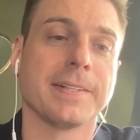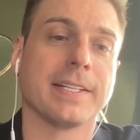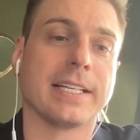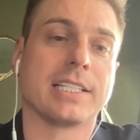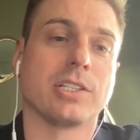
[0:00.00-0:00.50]

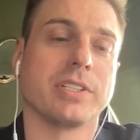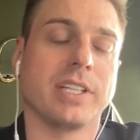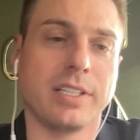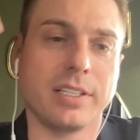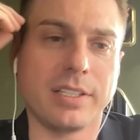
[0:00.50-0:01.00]
So
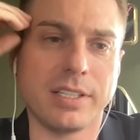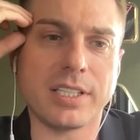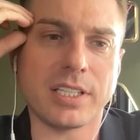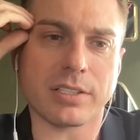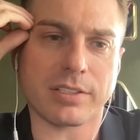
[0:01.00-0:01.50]

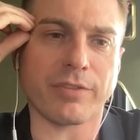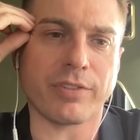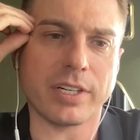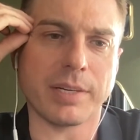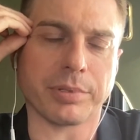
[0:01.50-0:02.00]
this is a
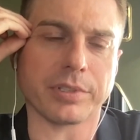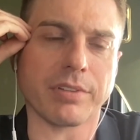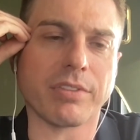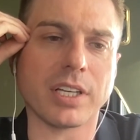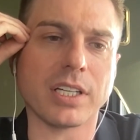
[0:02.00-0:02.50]
very
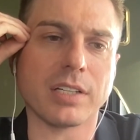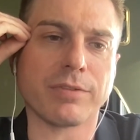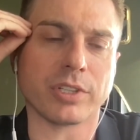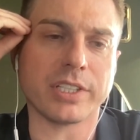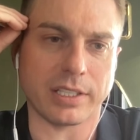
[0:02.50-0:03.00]
important thing
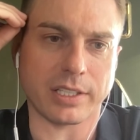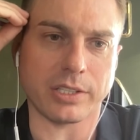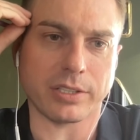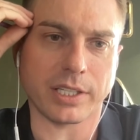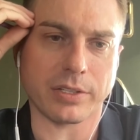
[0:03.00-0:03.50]
for the
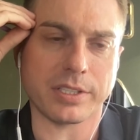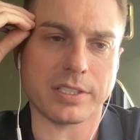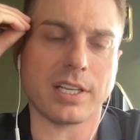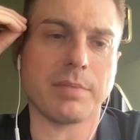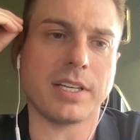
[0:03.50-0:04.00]
entire
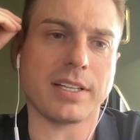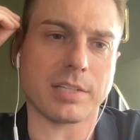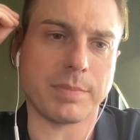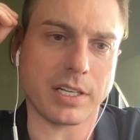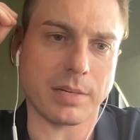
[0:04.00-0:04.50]
ecosystem. It
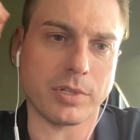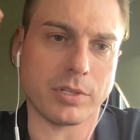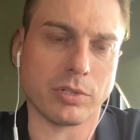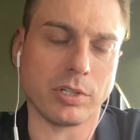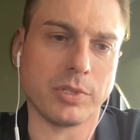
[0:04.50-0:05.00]
has become a
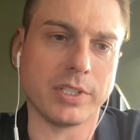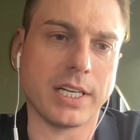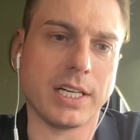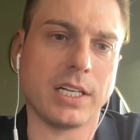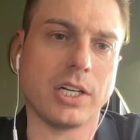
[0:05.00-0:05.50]
role
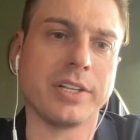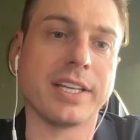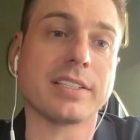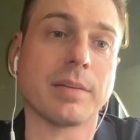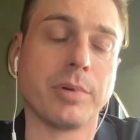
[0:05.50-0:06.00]
model, an
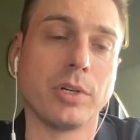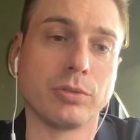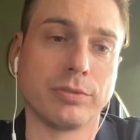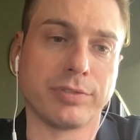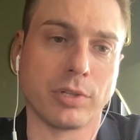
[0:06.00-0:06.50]
example
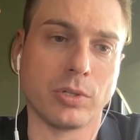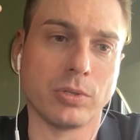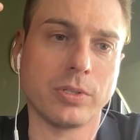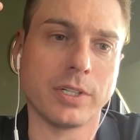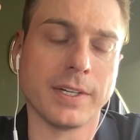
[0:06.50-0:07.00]
to
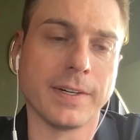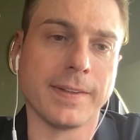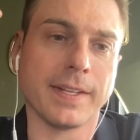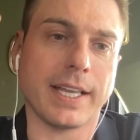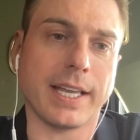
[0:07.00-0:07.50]
follow.
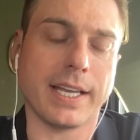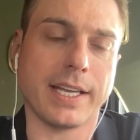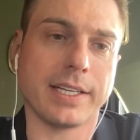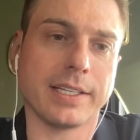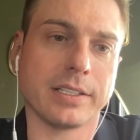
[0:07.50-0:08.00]

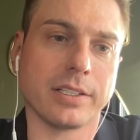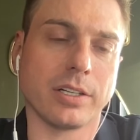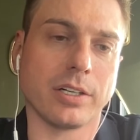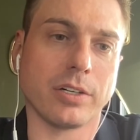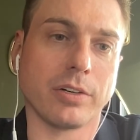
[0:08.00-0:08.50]
And
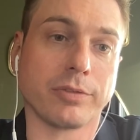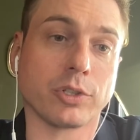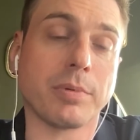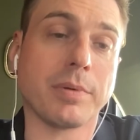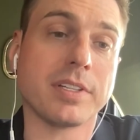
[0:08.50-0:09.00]
for
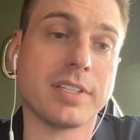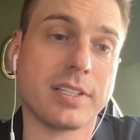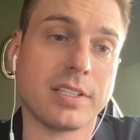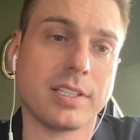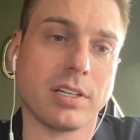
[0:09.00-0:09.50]
the moment,
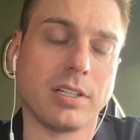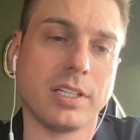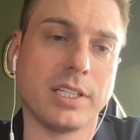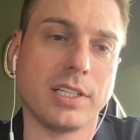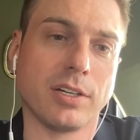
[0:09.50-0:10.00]
this is the
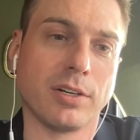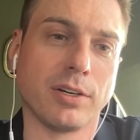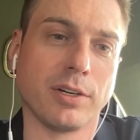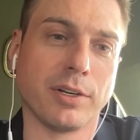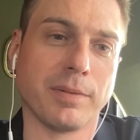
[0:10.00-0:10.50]
only
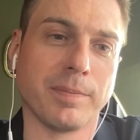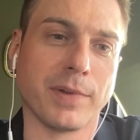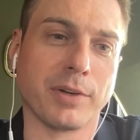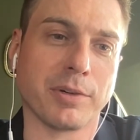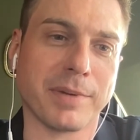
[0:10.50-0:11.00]

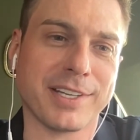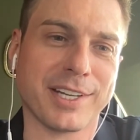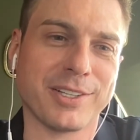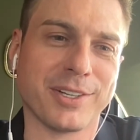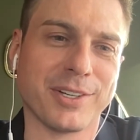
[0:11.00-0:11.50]

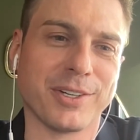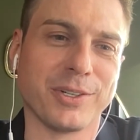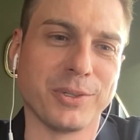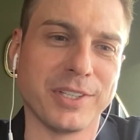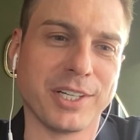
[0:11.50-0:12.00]
Romanian
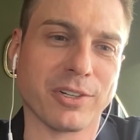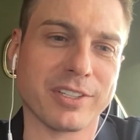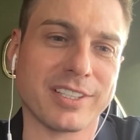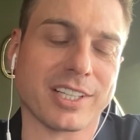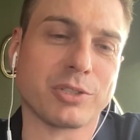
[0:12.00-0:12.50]

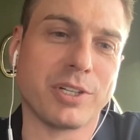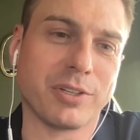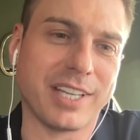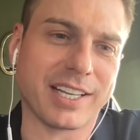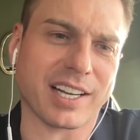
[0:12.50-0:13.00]
unicorn. It's actually a
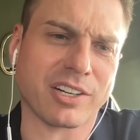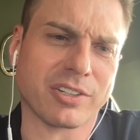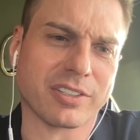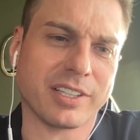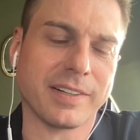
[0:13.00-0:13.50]

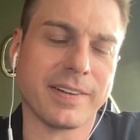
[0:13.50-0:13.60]
decacorn.